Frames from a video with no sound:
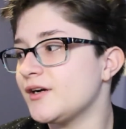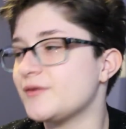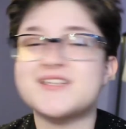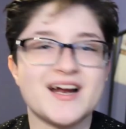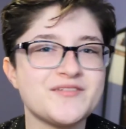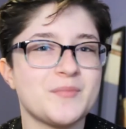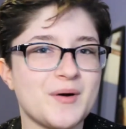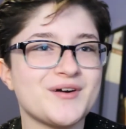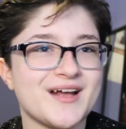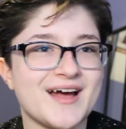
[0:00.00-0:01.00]
it was kind of a
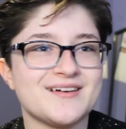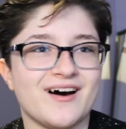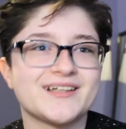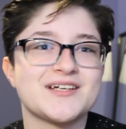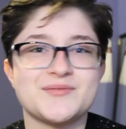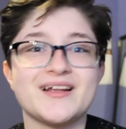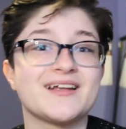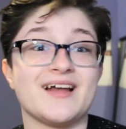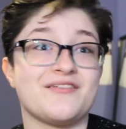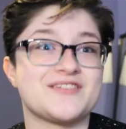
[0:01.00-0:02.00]
bummer to end on because we
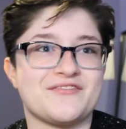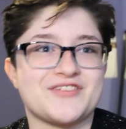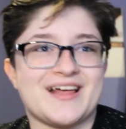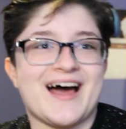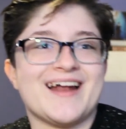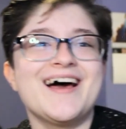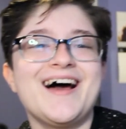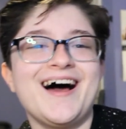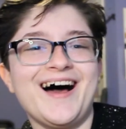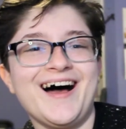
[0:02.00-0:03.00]
like left after
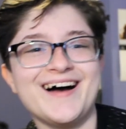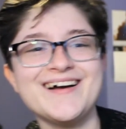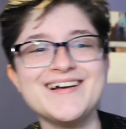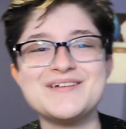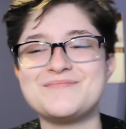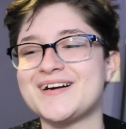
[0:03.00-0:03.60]
that.